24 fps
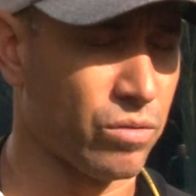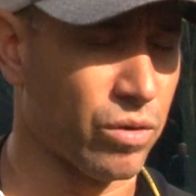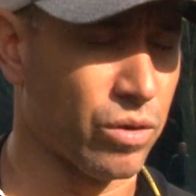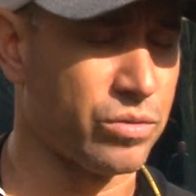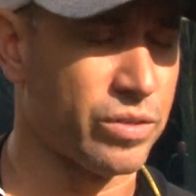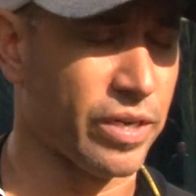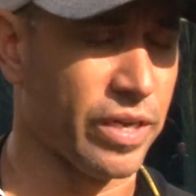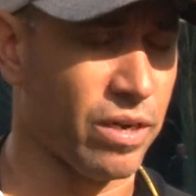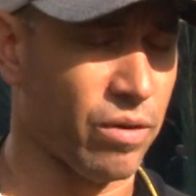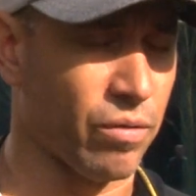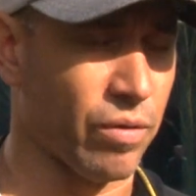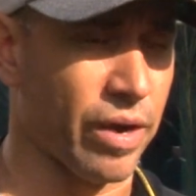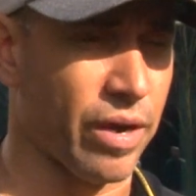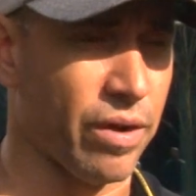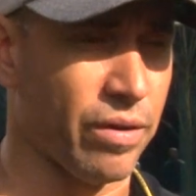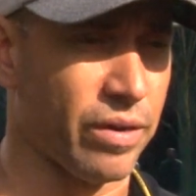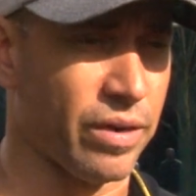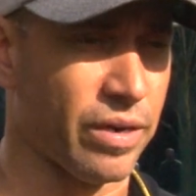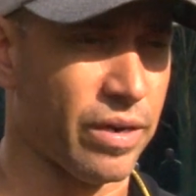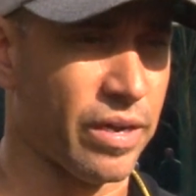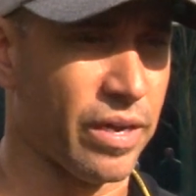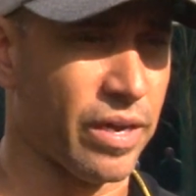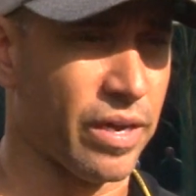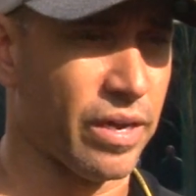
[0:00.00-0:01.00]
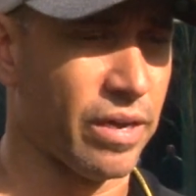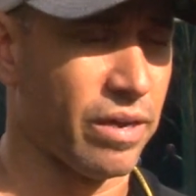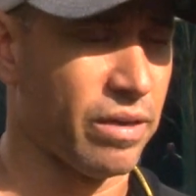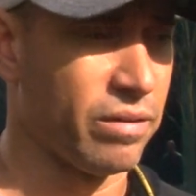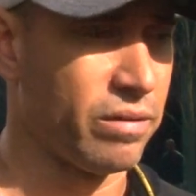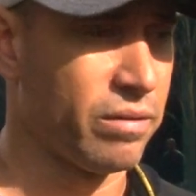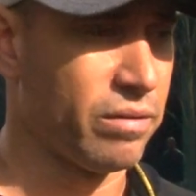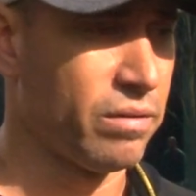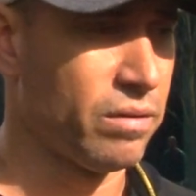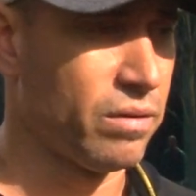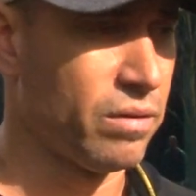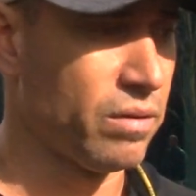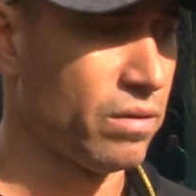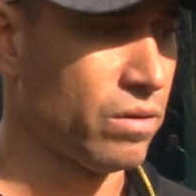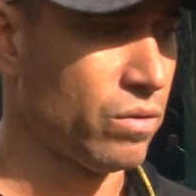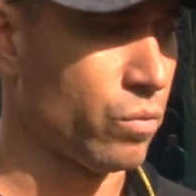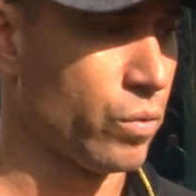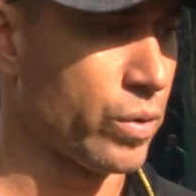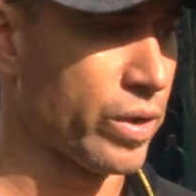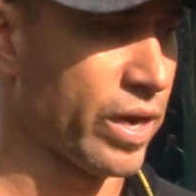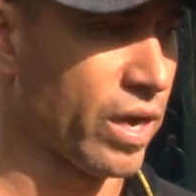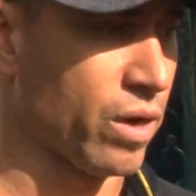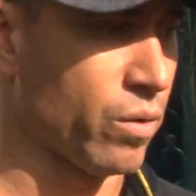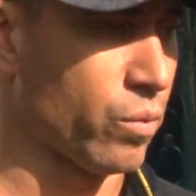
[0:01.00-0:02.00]
rotating around, and
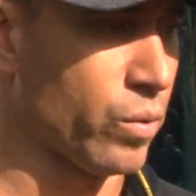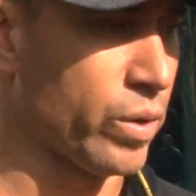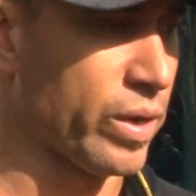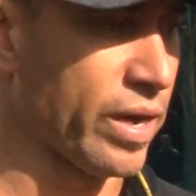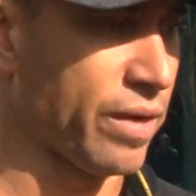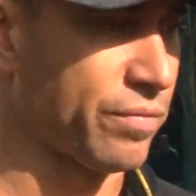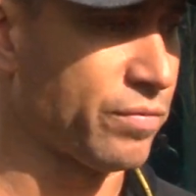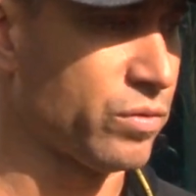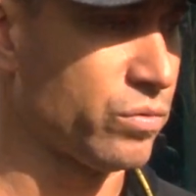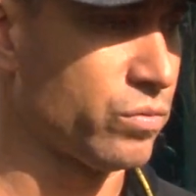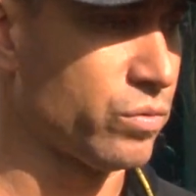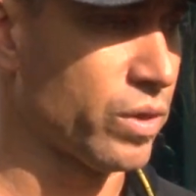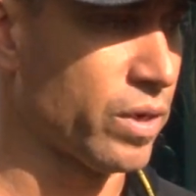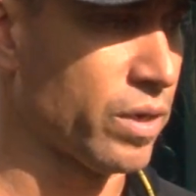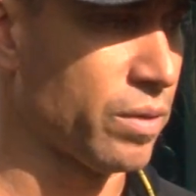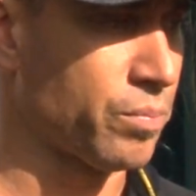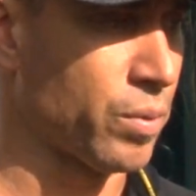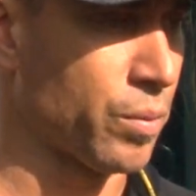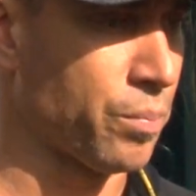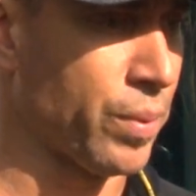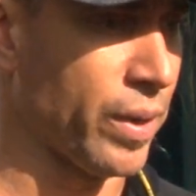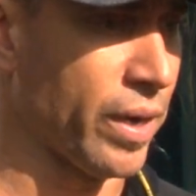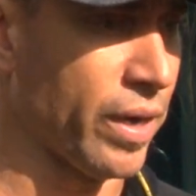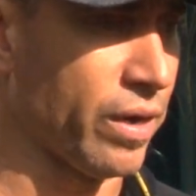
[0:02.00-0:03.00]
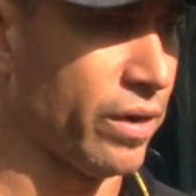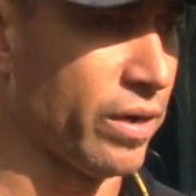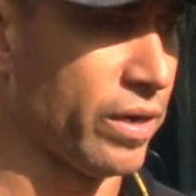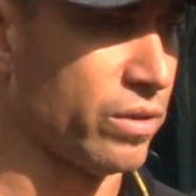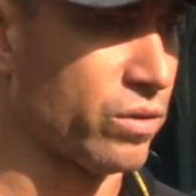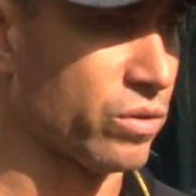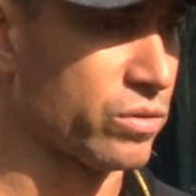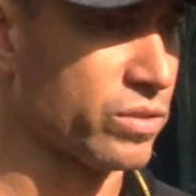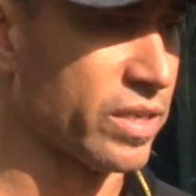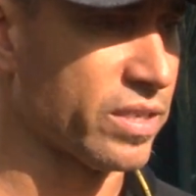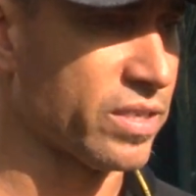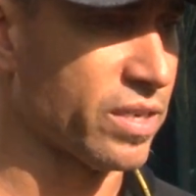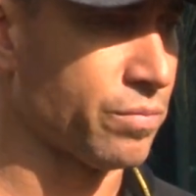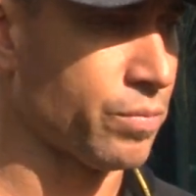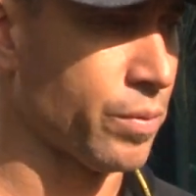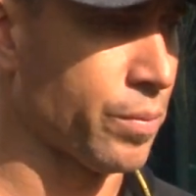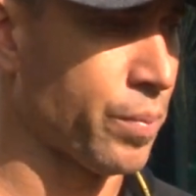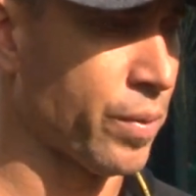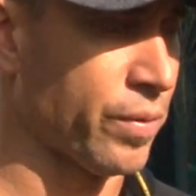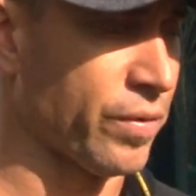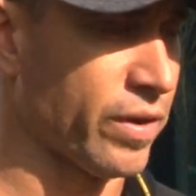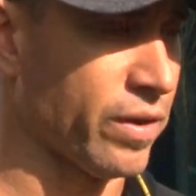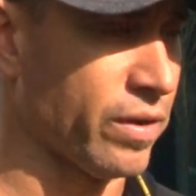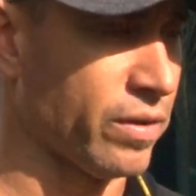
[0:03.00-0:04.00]
we have to prepare, and those guys have to
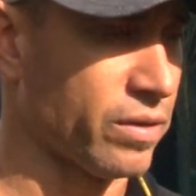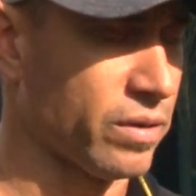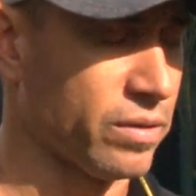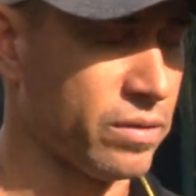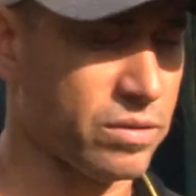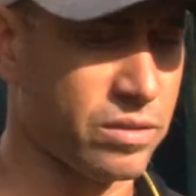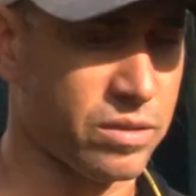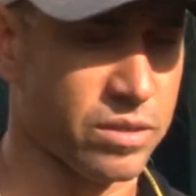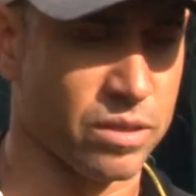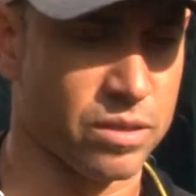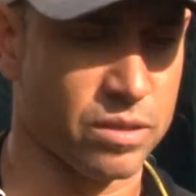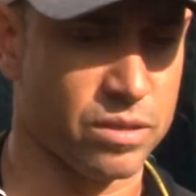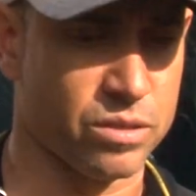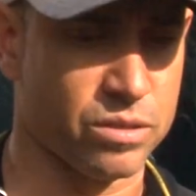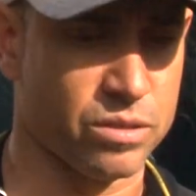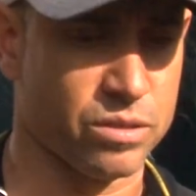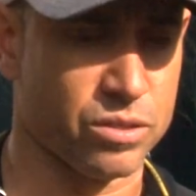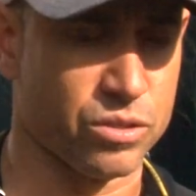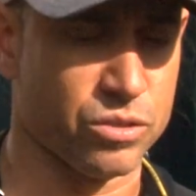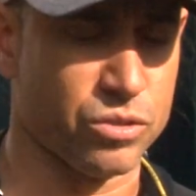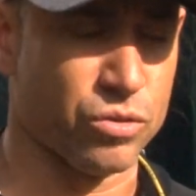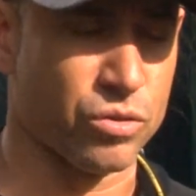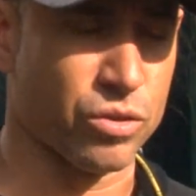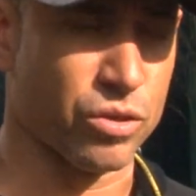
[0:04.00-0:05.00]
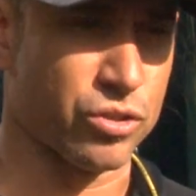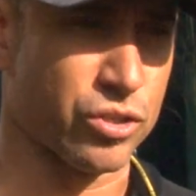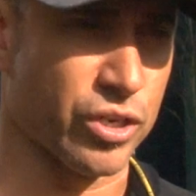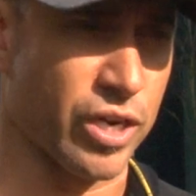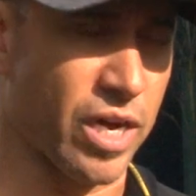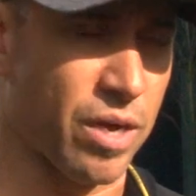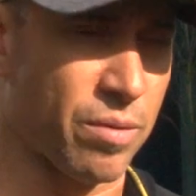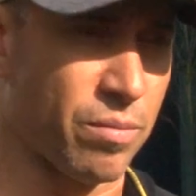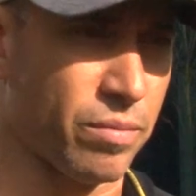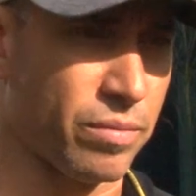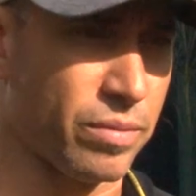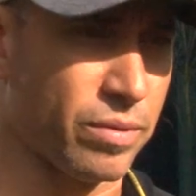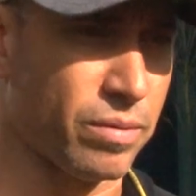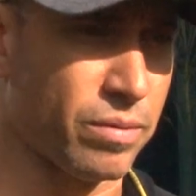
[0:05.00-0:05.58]
prepare to do their job.